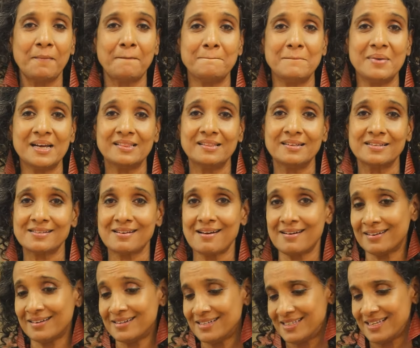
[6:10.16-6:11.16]
Make this
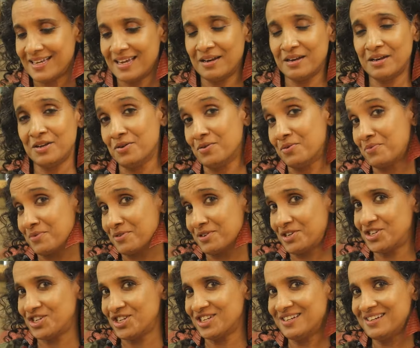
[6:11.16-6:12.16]
guys in your
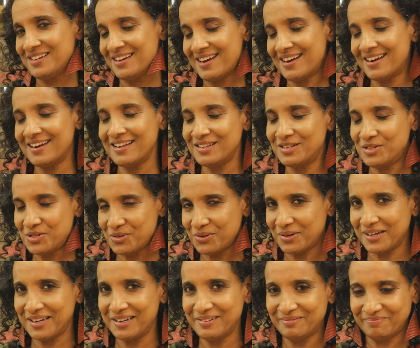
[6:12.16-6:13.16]
version and
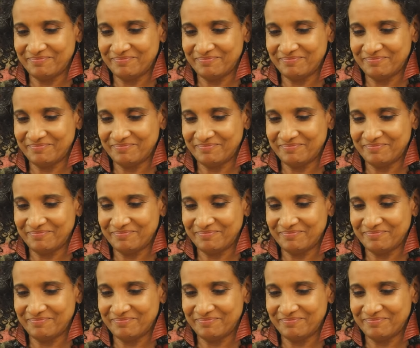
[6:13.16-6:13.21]
enjoy.